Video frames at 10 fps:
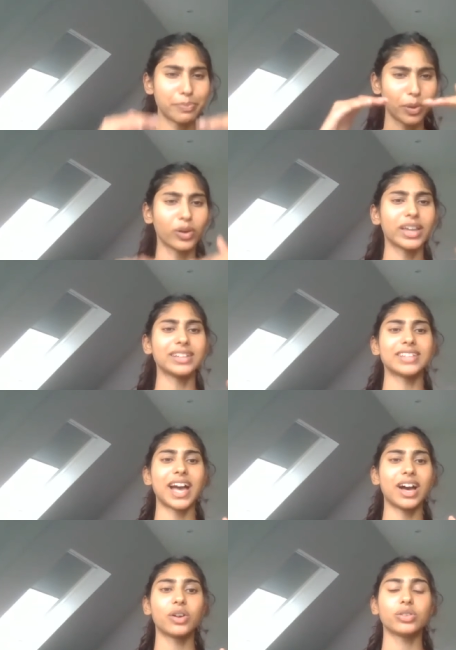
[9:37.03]
bogging
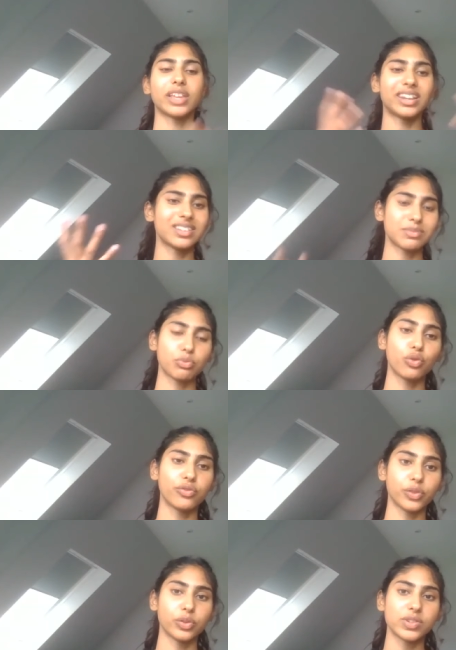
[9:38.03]
down, then it's more
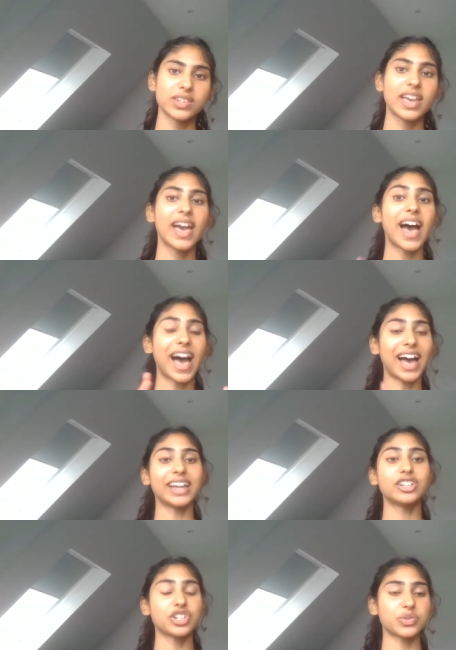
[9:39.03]
force.
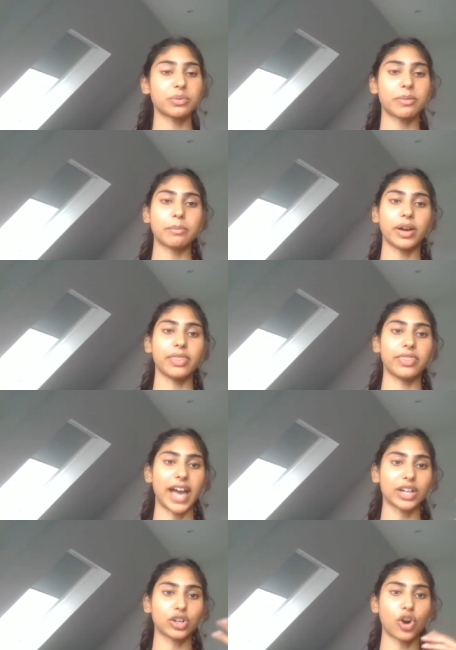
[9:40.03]
And just remember
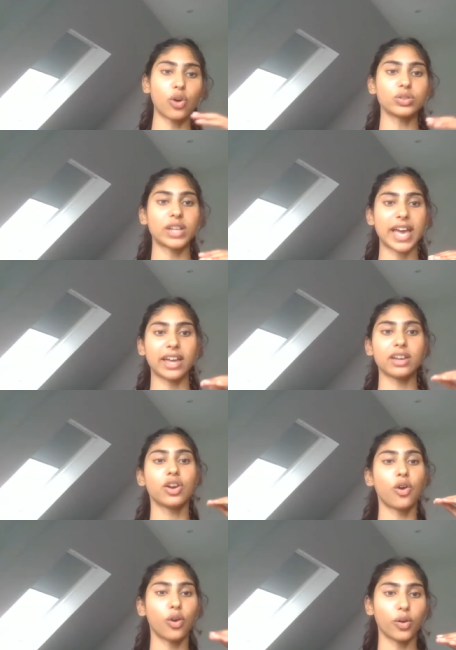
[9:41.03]
that cold air,
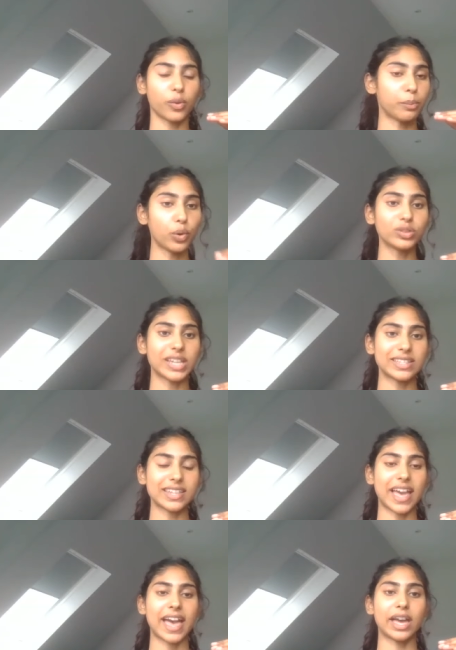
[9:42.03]
hot, more
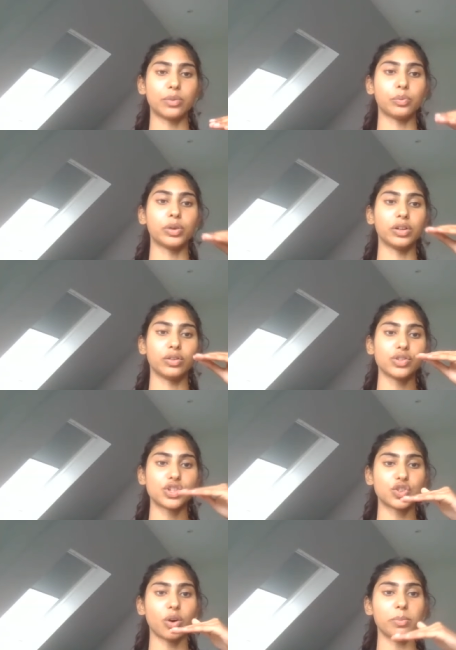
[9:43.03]
dense air will
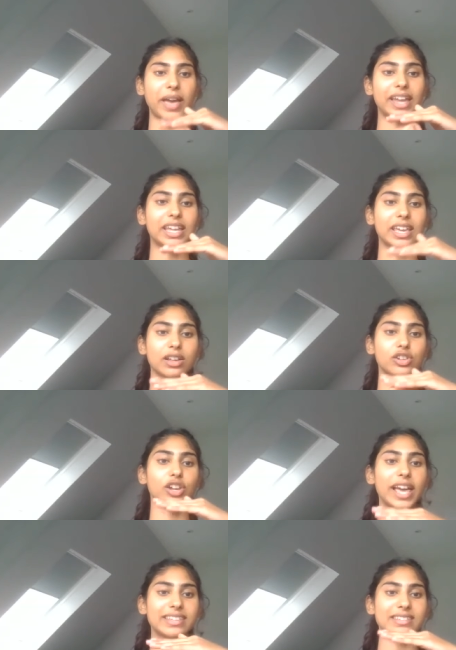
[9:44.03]
stop any
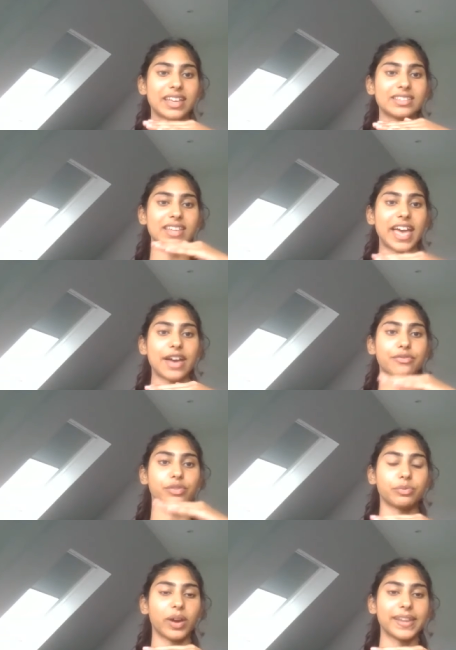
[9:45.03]
less dense air
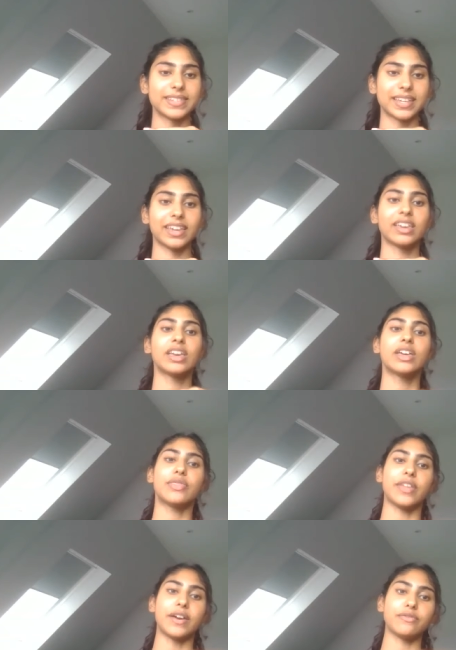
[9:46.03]
from rising,
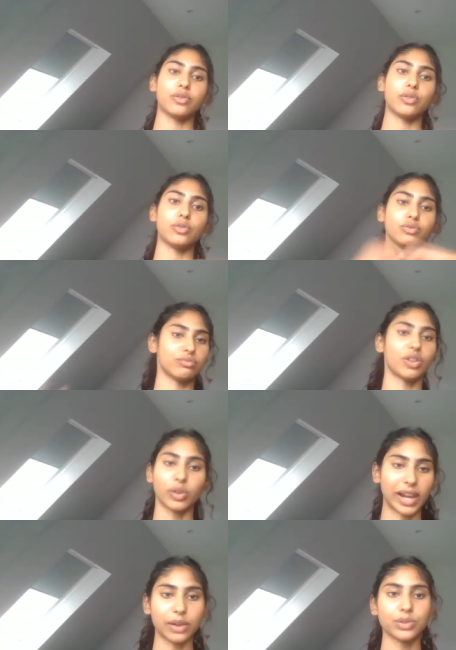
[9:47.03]
therefore,
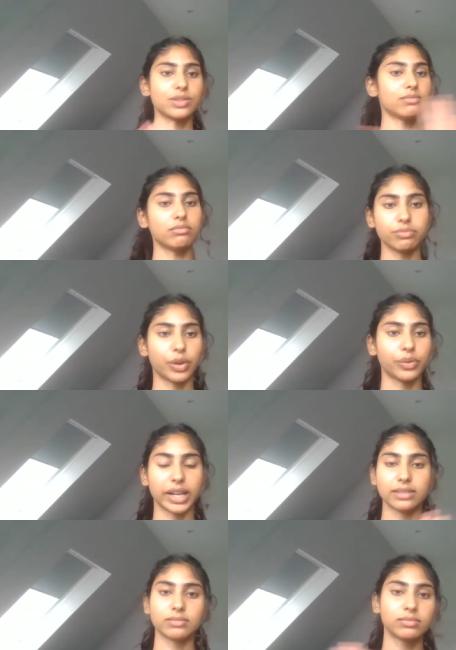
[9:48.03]
no clouds, no
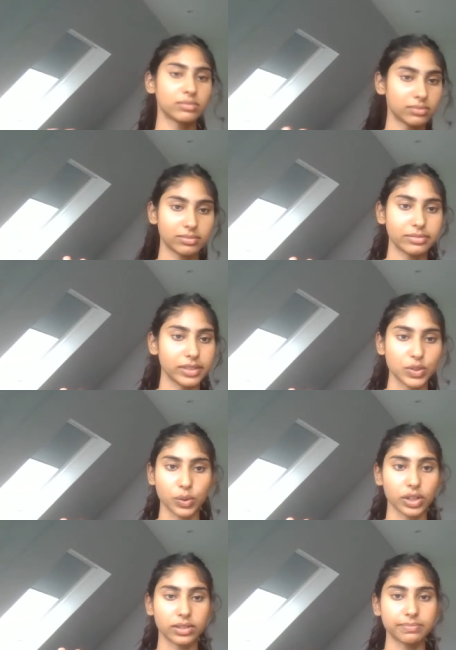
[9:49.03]
rain. It's
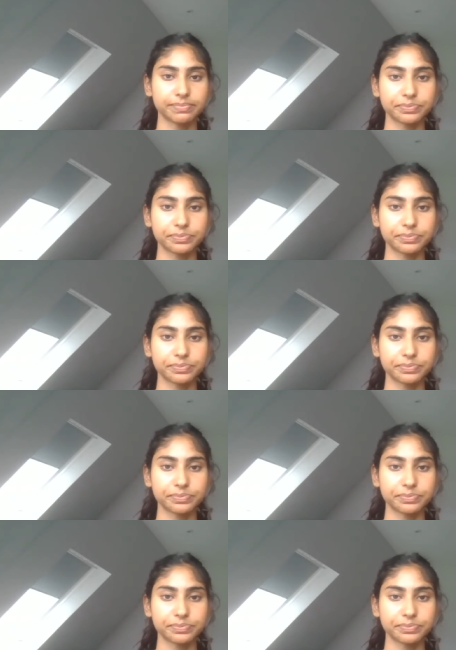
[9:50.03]
all good.